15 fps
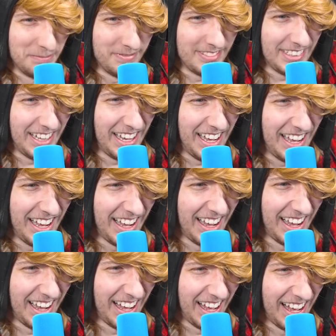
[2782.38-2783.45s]
oh no.
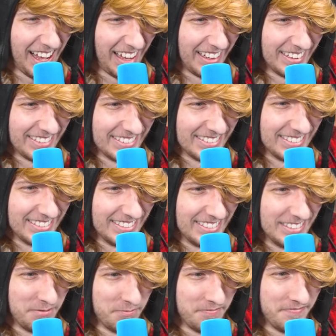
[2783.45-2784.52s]
Uh! Well,